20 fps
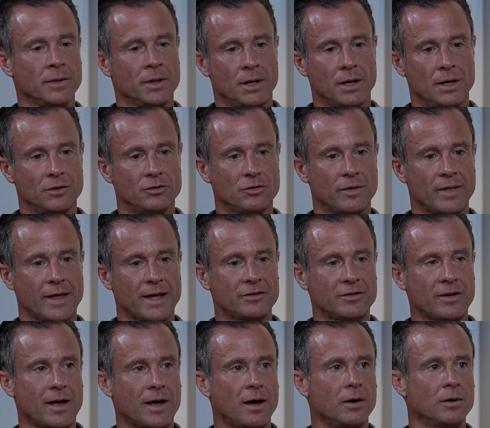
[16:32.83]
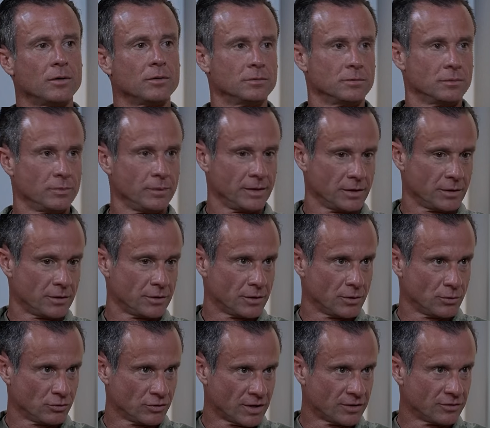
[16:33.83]
And so that's how we learn
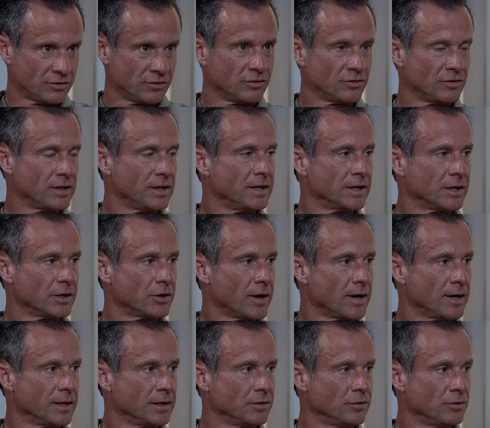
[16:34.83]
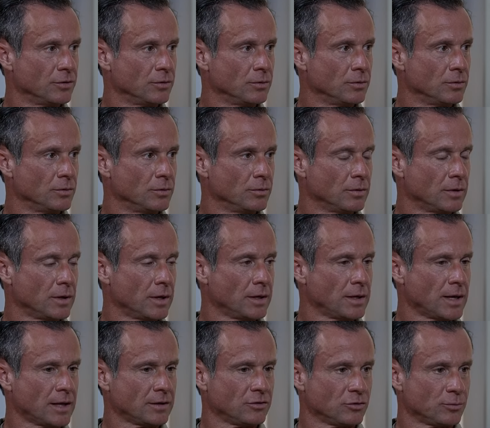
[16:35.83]
those lessons, integrate into and
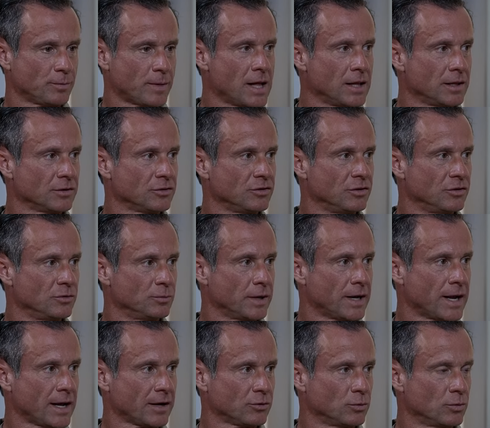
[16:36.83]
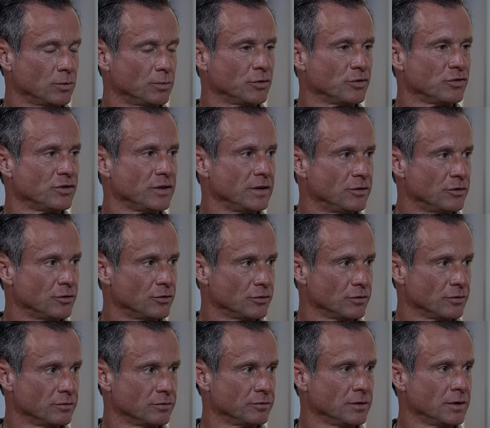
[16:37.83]
not just policies but actual procedures
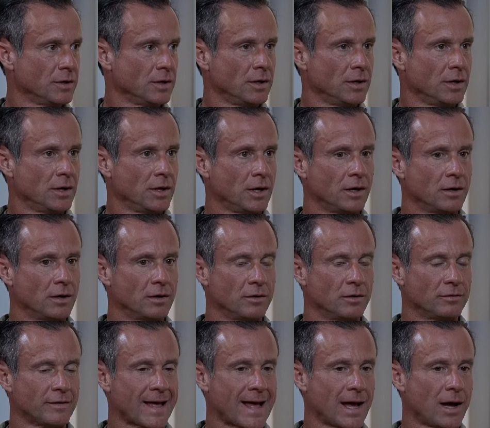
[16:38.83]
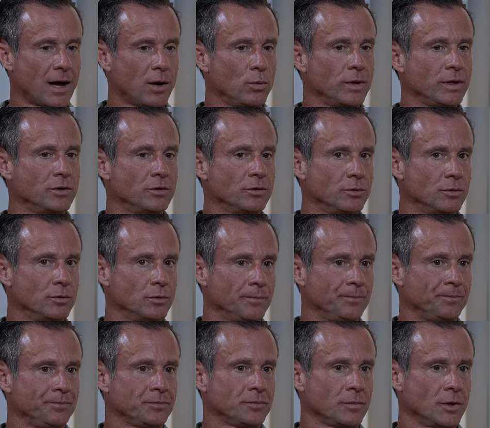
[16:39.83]
of how we do
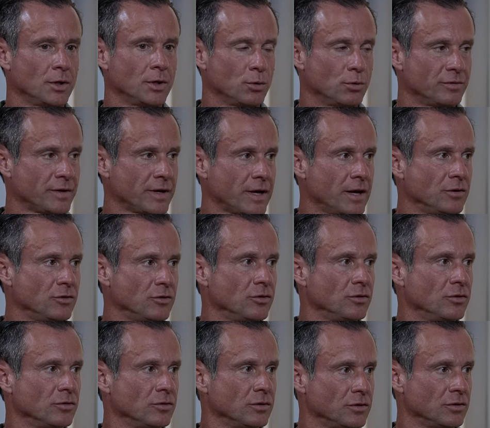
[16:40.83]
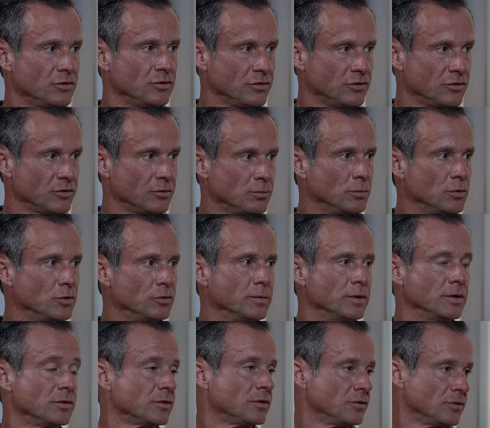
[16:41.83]
notifications, logistics
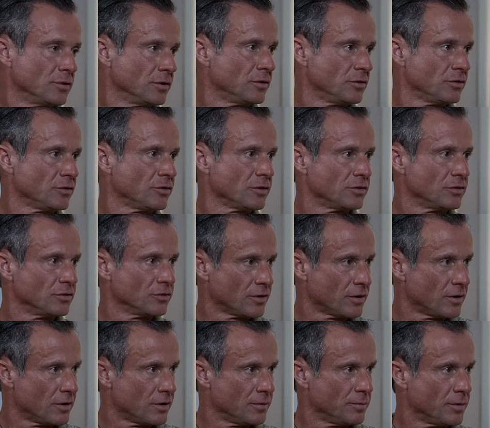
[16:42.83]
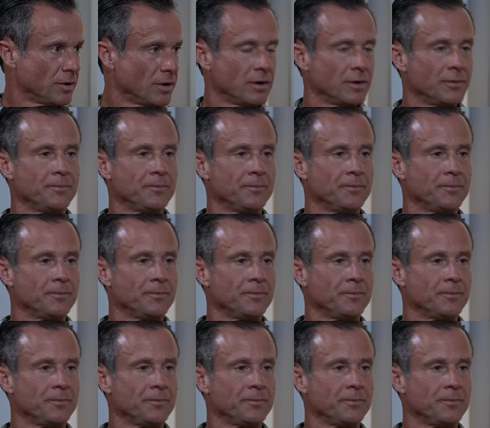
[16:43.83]
movements, because logistics is the hard part,